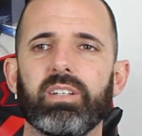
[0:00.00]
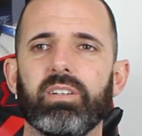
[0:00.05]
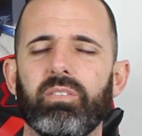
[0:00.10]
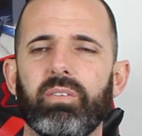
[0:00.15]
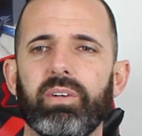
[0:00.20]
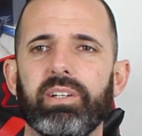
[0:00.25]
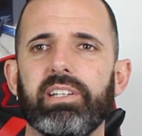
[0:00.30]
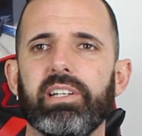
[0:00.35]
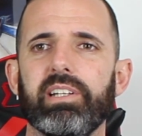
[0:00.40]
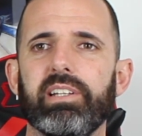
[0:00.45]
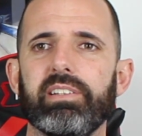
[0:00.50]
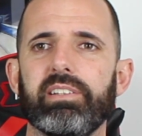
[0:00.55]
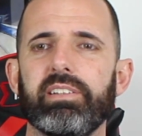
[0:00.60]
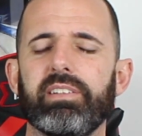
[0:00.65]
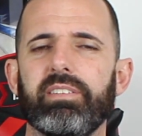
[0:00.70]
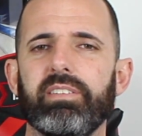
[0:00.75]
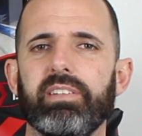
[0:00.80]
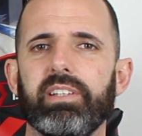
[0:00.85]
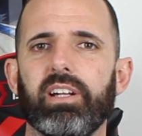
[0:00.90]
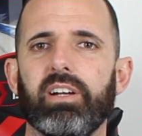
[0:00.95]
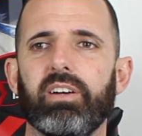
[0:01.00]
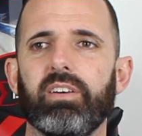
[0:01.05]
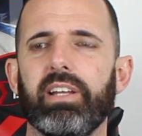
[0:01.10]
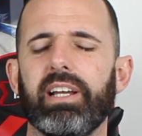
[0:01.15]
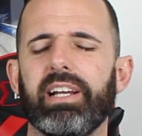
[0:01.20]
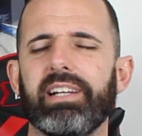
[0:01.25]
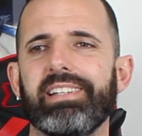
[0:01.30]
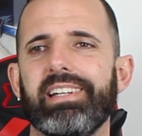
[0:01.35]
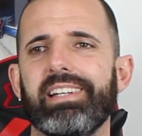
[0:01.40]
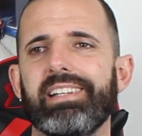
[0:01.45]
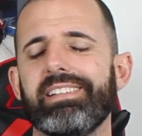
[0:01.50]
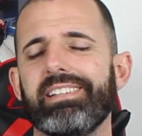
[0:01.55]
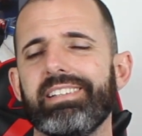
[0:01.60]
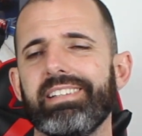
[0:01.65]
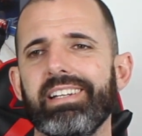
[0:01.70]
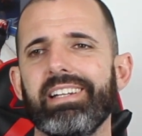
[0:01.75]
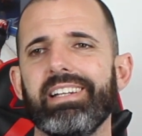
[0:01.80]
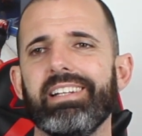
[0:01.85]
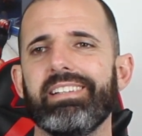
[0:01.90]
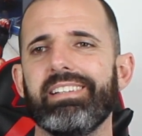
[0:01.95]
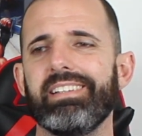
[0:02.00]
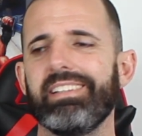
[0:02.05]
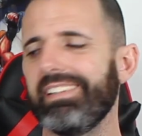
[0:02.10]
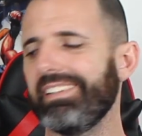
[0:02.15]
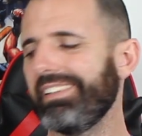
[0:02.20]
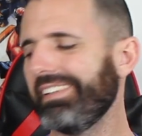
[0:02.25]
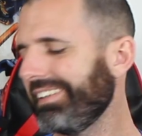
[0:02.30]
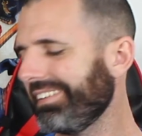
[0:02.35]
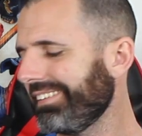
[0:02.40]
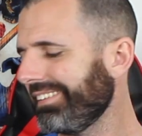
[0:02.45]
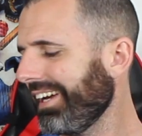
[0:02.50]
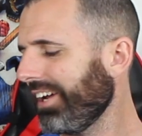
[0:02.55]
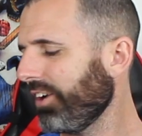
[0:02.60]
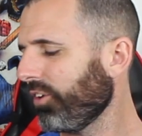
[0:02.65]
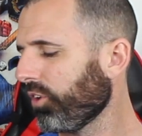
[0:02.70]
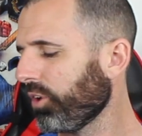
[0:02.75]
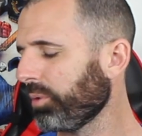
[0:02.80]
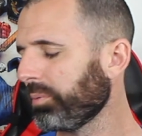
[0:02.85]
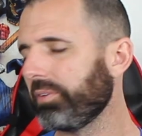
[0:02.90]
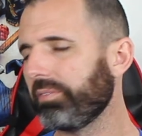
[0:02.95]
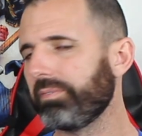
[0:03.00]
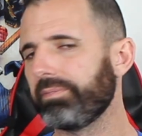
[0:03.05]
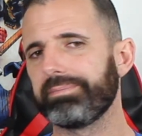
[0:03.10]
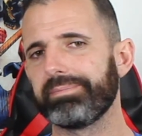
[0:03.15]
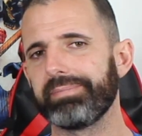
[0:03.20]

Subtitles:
which is, like I said, it's not horrible,